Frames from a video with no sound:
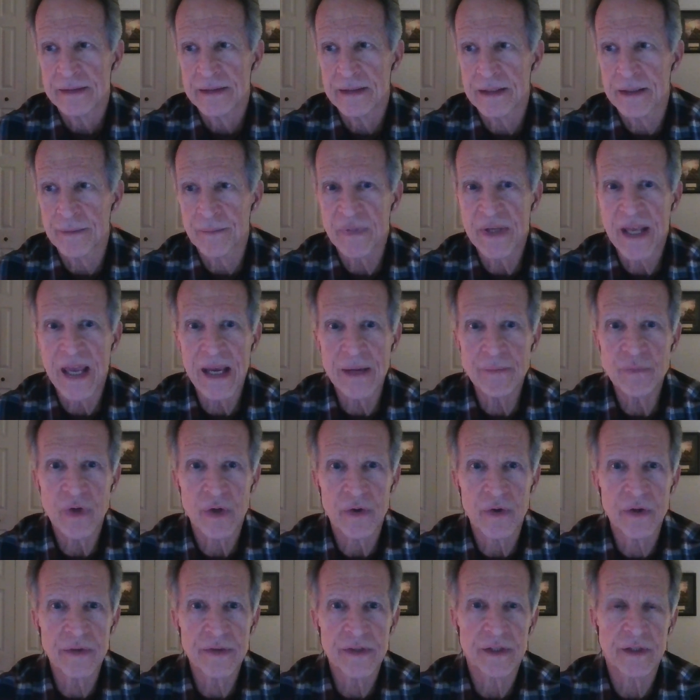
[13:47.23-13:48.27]
um, came to
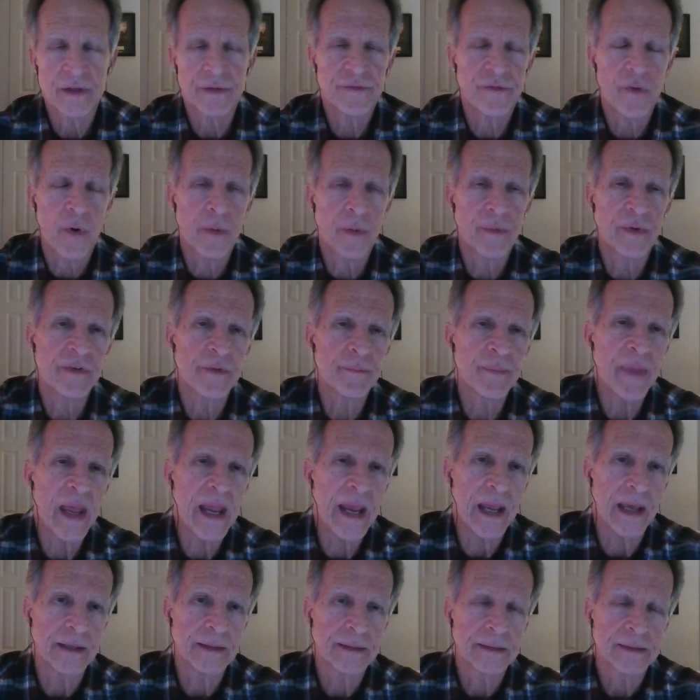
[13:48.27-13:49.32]
earth in the form of a
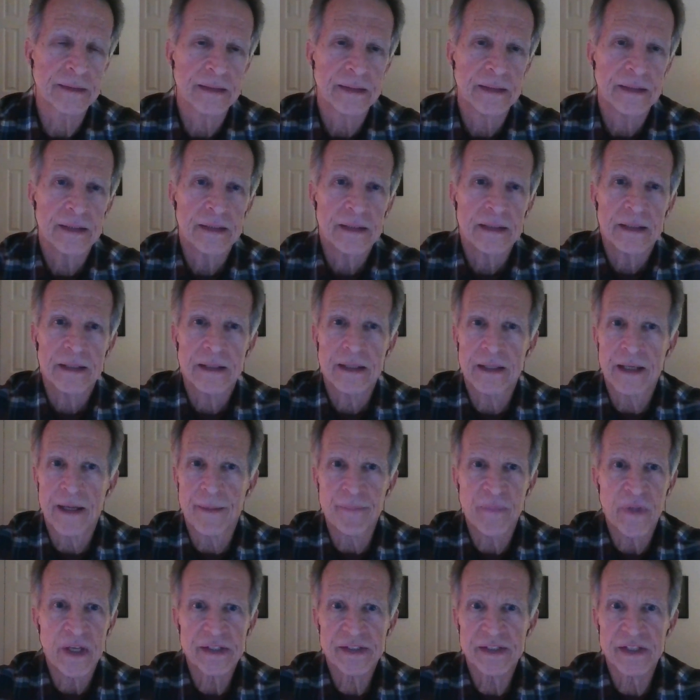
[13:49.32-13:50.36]
man.
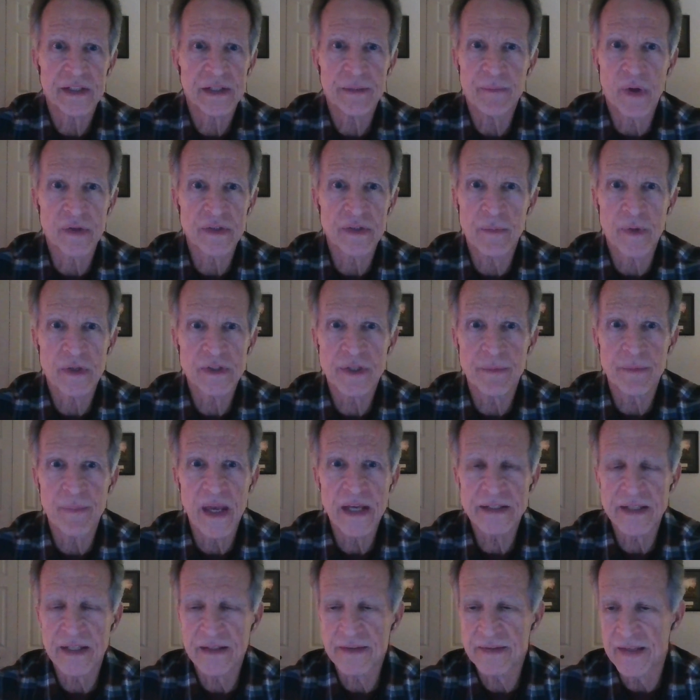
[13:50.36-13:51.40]
Um, it's the, mo the, most
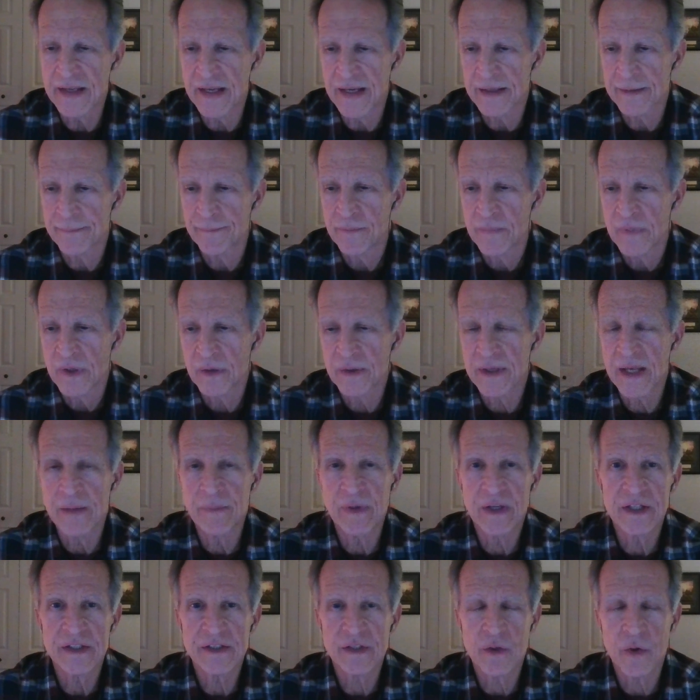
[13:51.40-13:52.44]
amazing thing, okay?
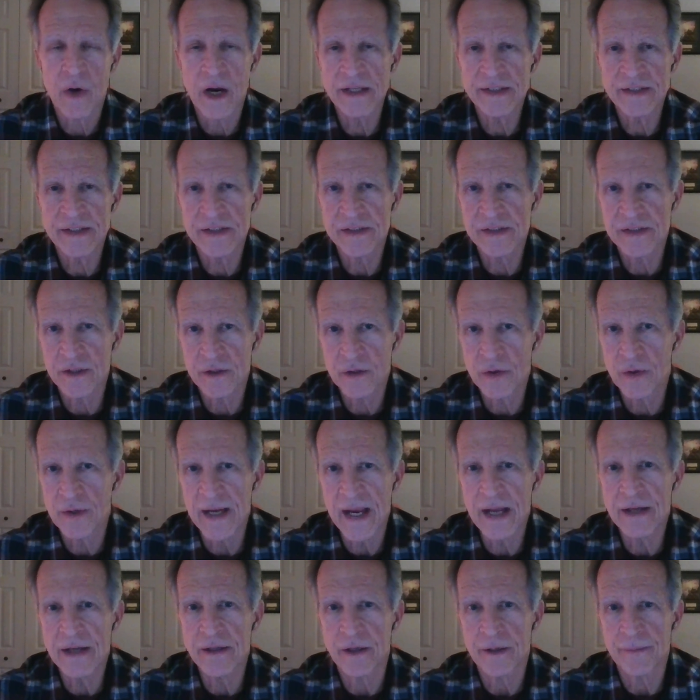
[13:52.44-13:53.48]
Because Christ is the
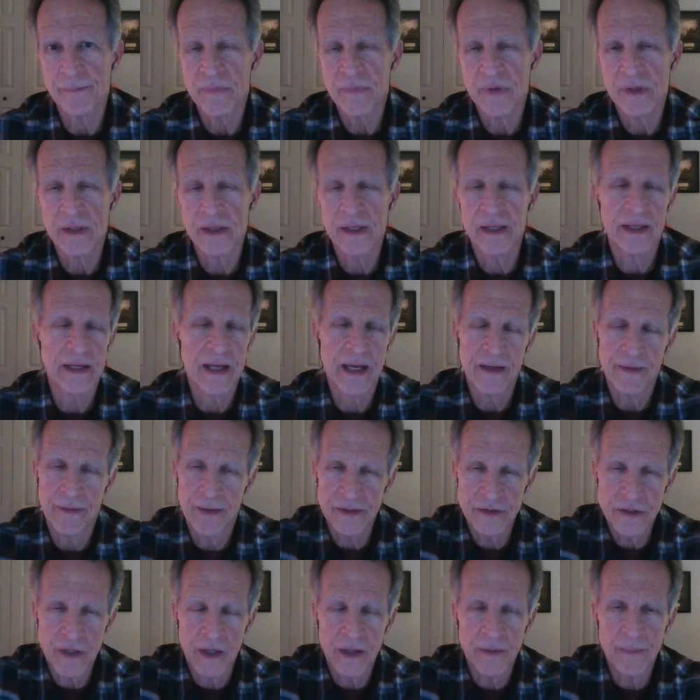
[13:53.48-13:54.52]
creator, and I,
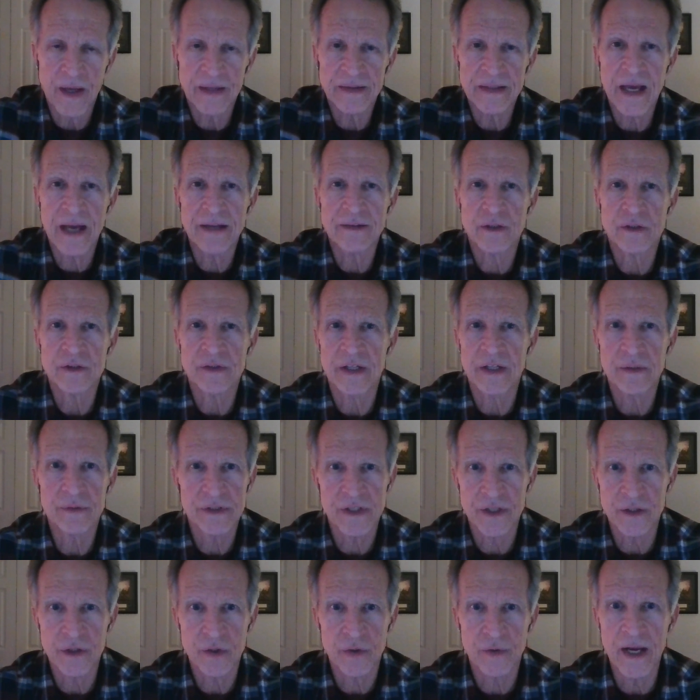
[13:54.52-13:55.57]
I talk about that in those. He
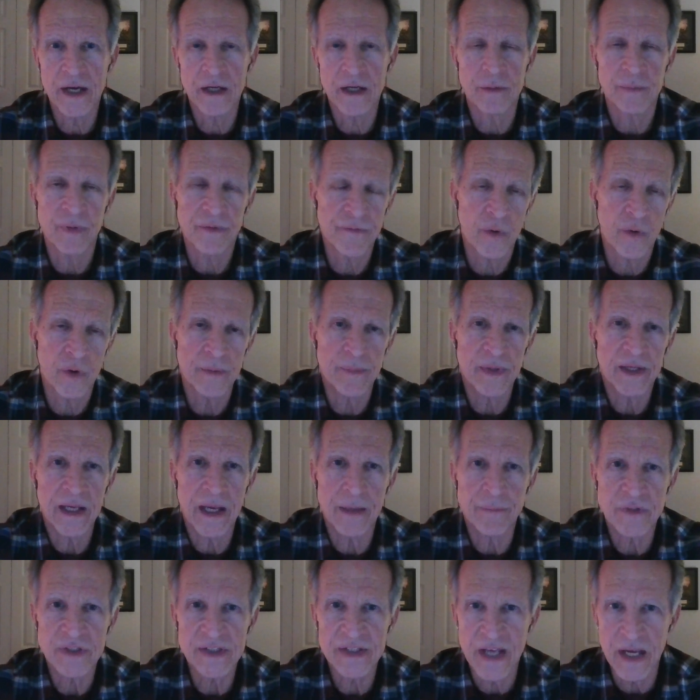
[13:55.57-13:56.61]
was the creator before he
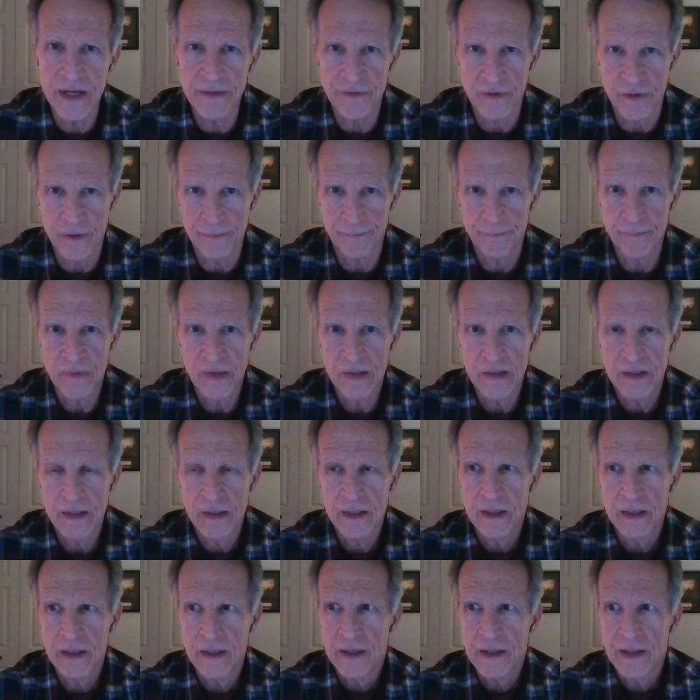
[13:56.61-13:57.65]
became the savior,
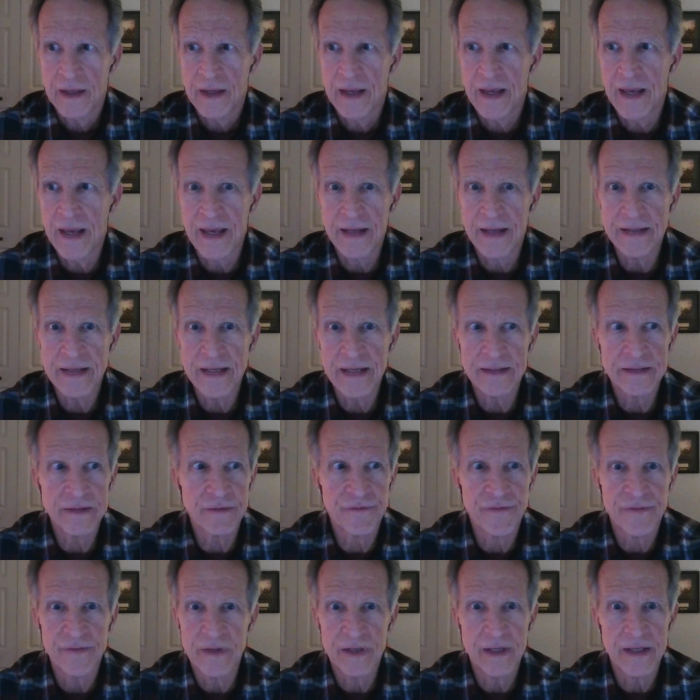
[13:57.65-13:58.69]
and he
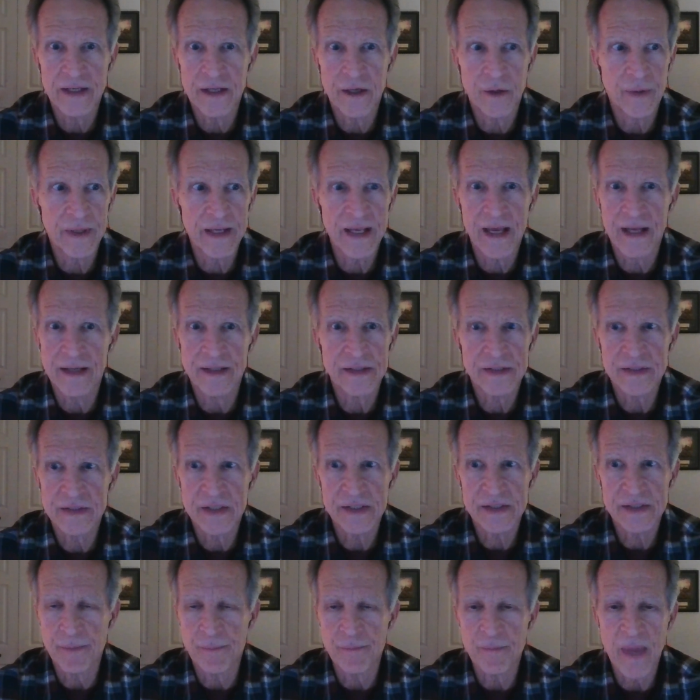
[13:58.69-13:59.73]
you know again this
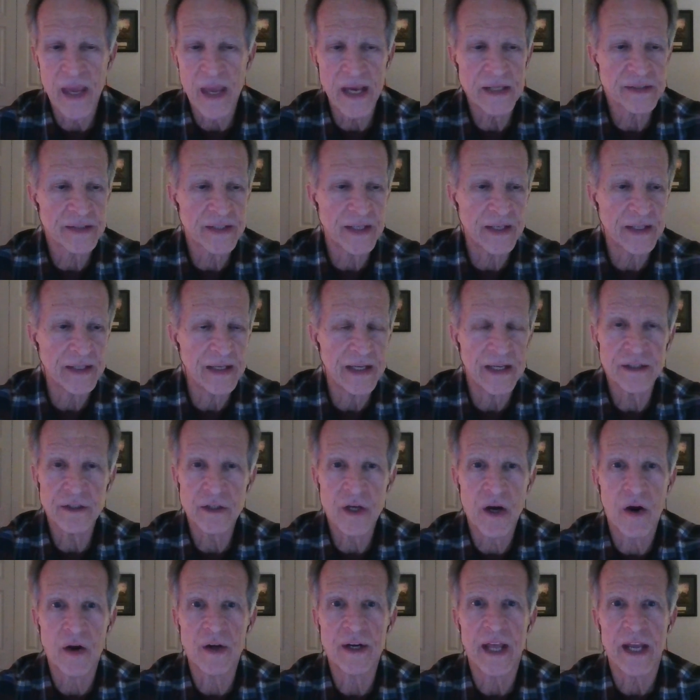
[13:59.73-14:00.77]
this amazing
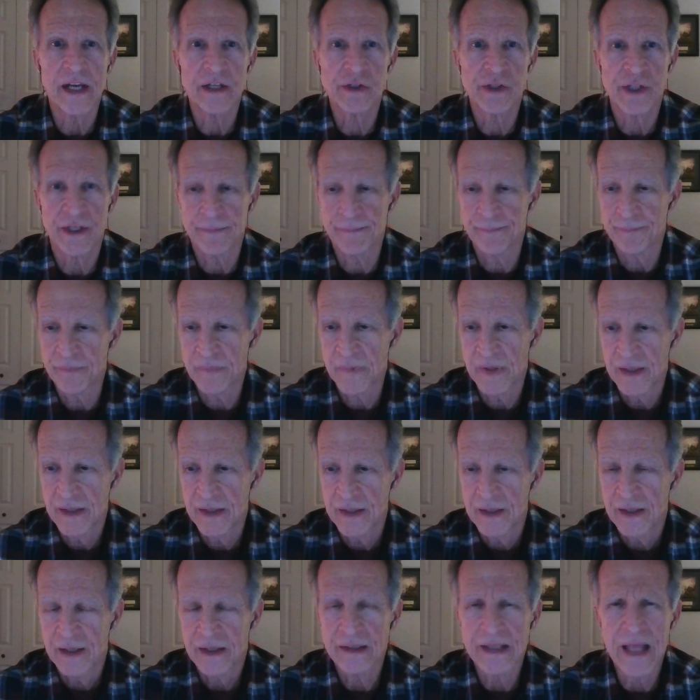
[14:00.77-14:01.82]
incarnation,
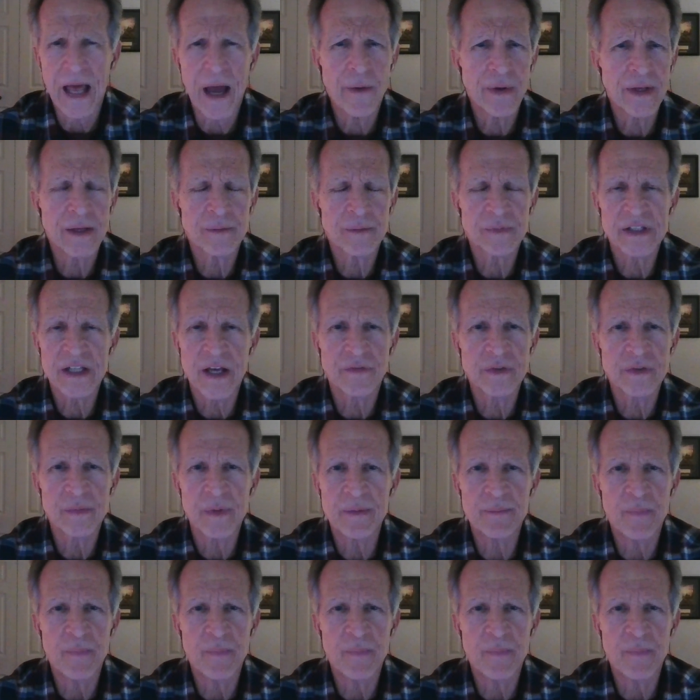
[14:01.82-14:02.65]
allowing himself to